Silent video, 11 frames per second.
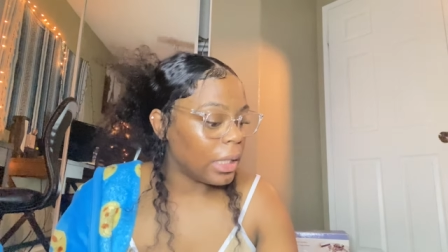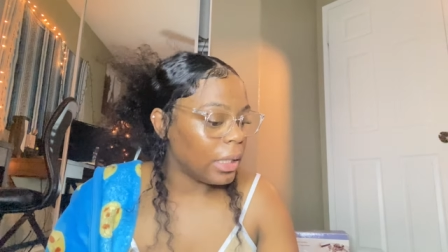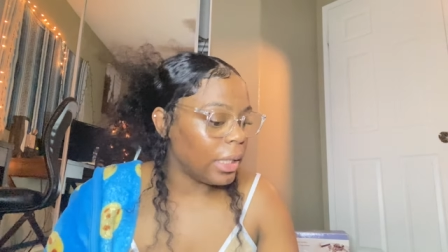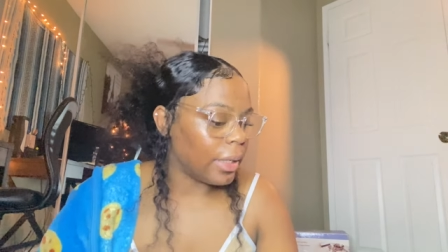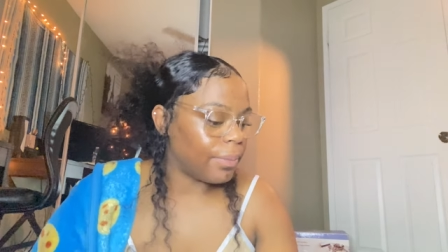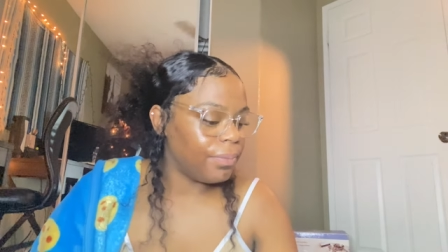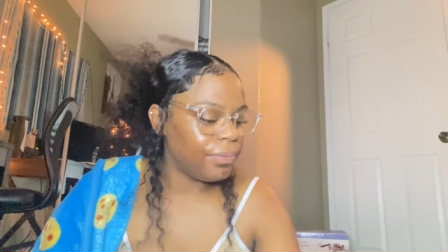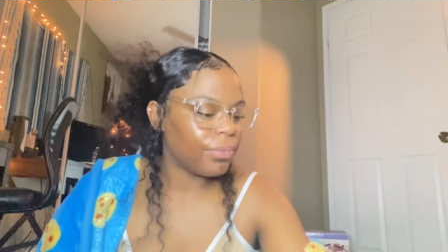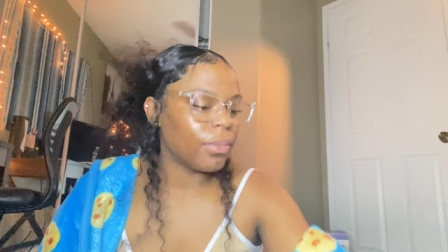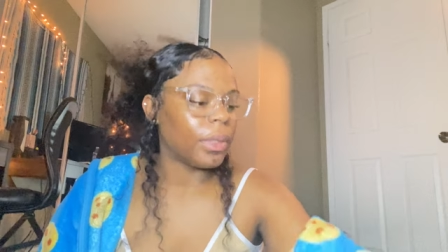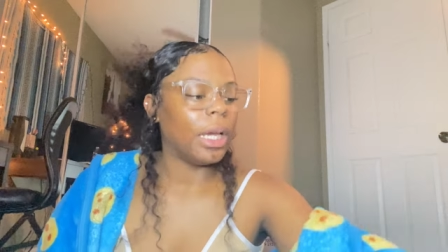yeah,
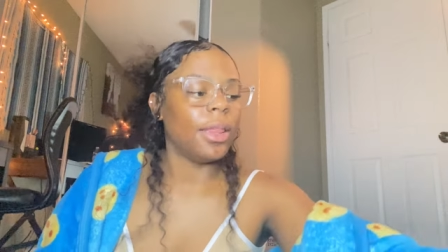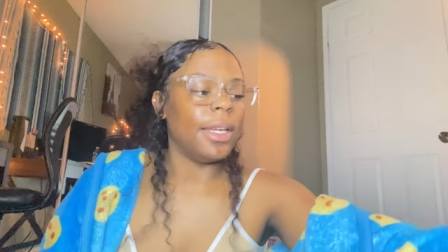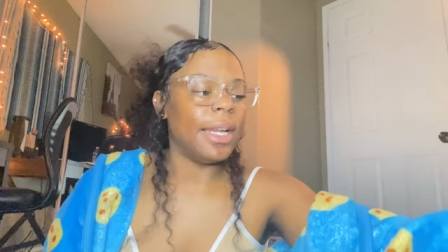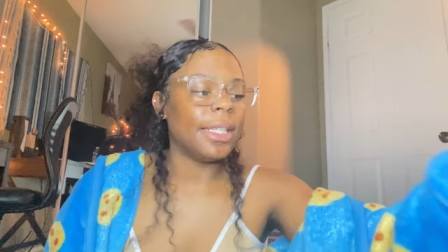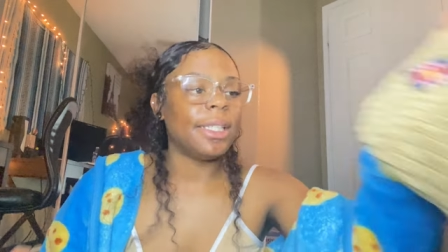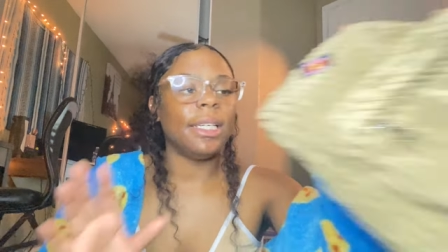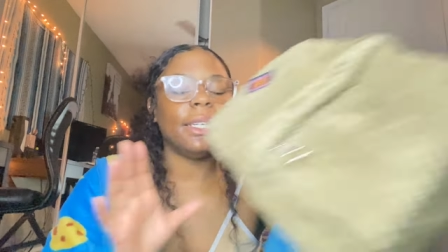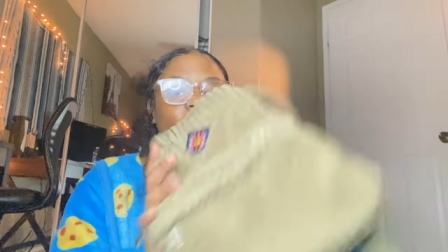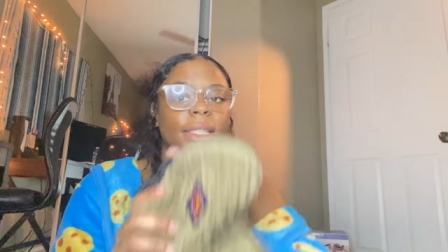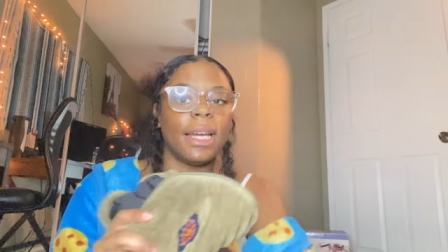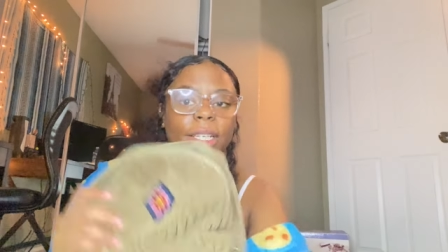the next thing
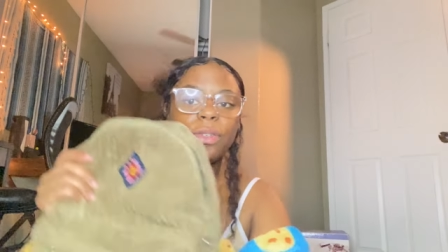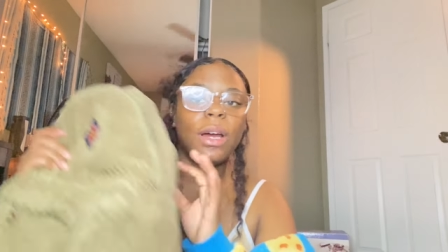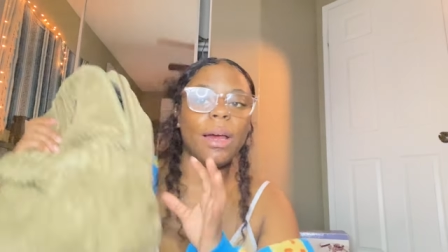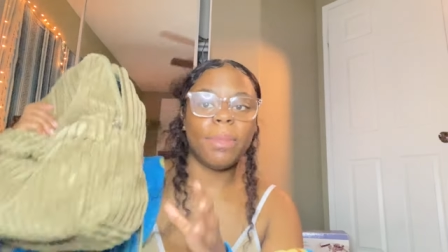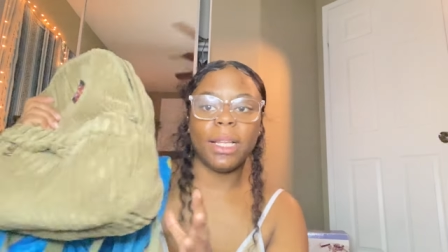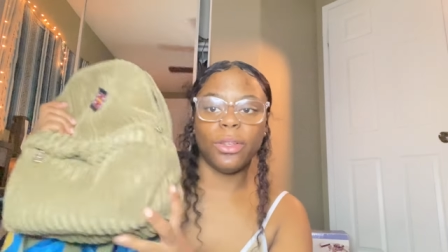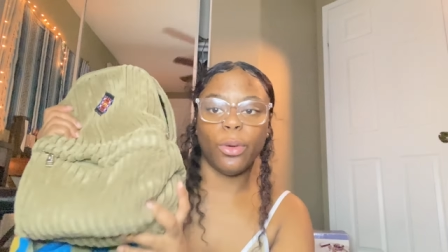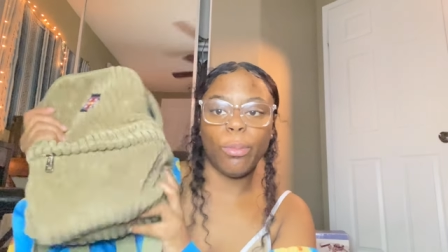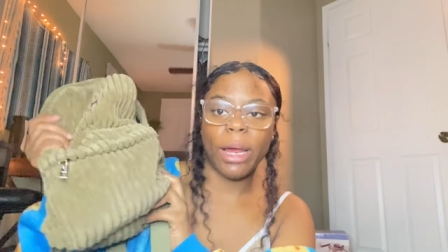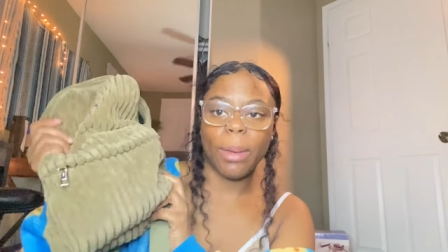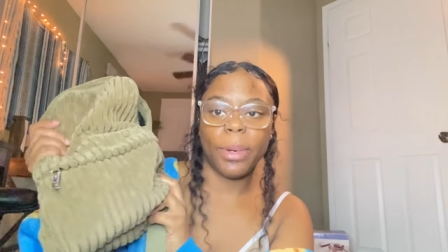is I do have my little
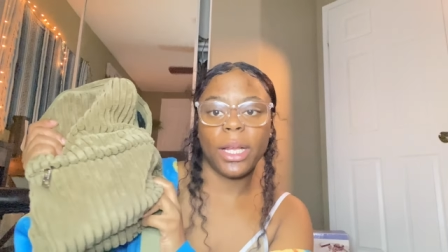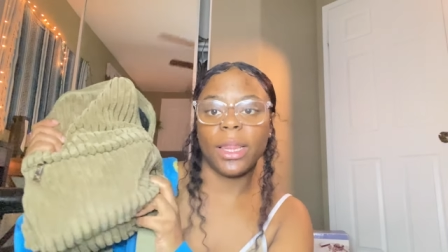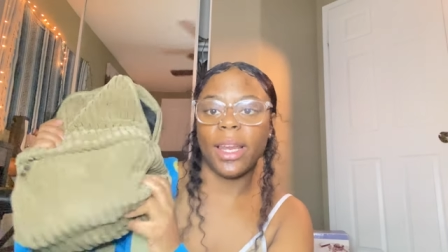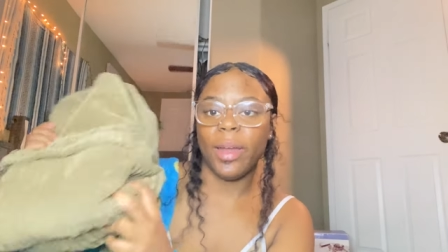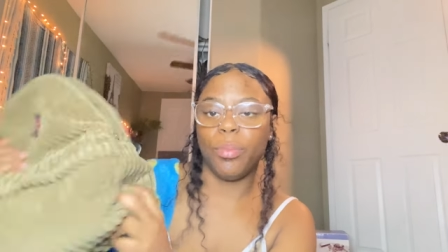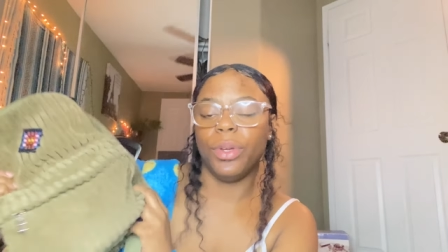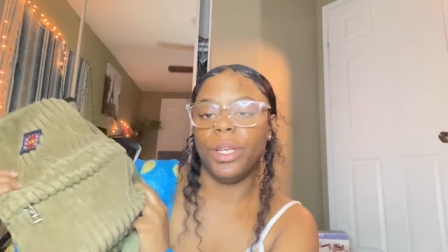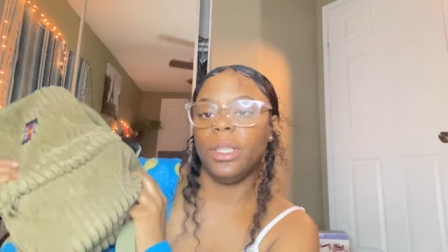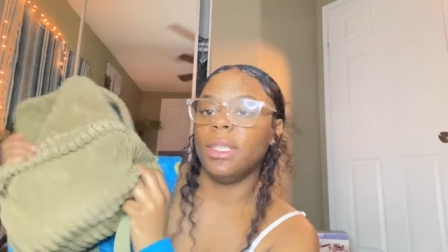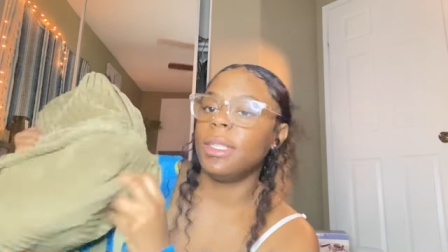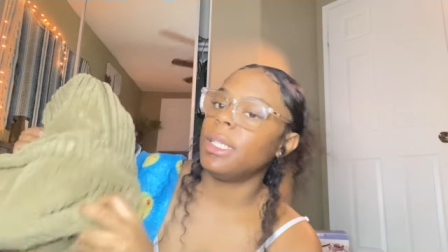backpack that I bring.
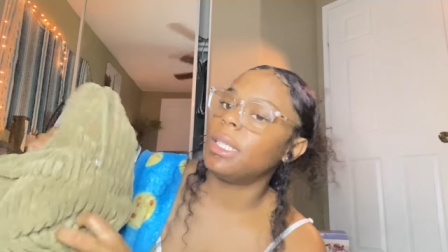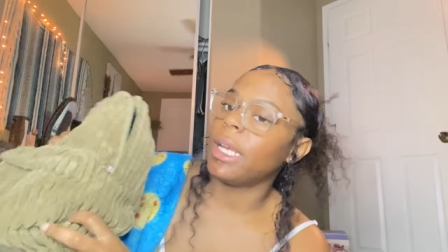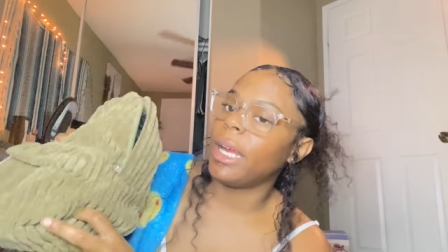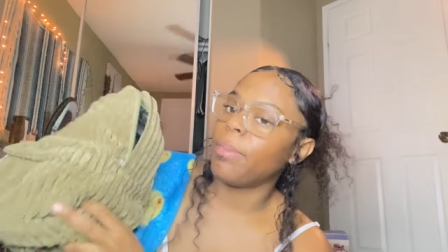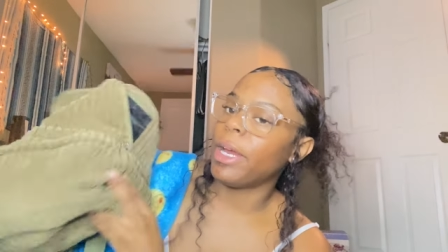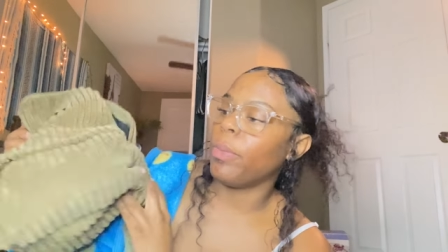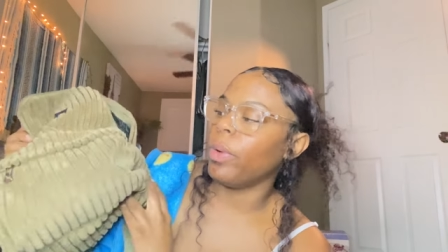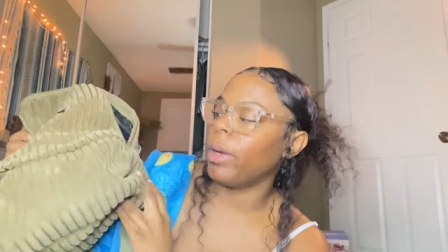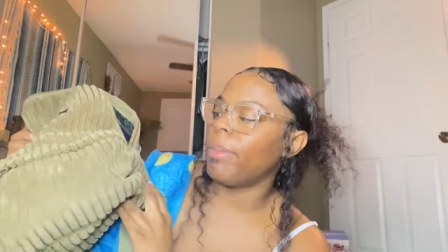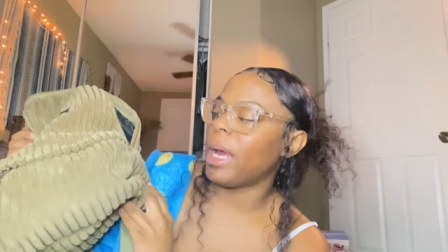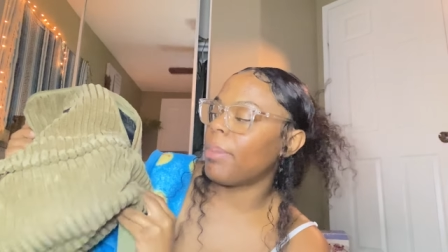This is like my
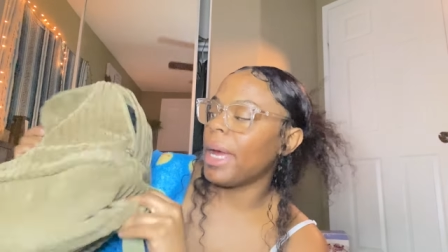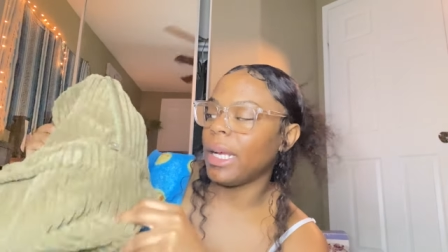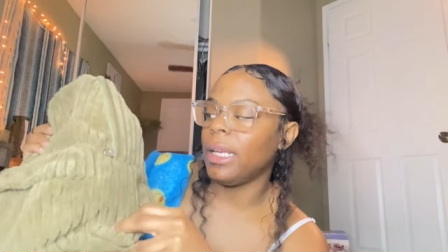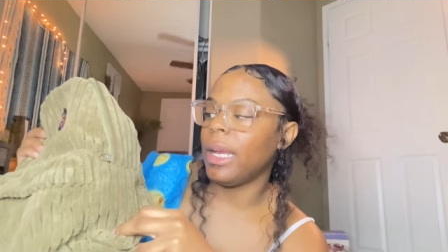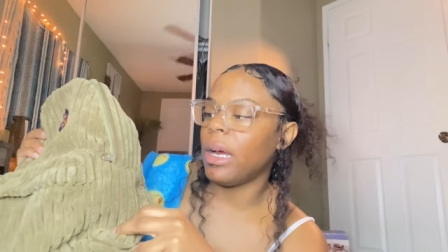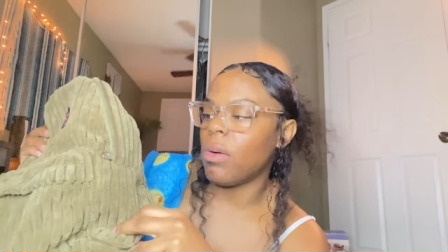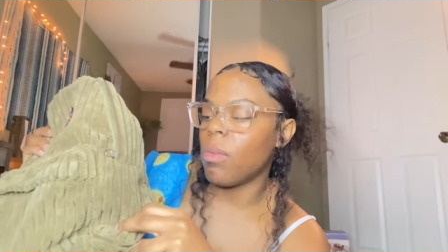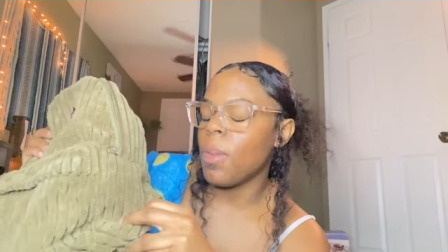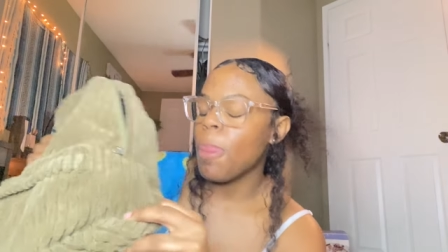work backpack now,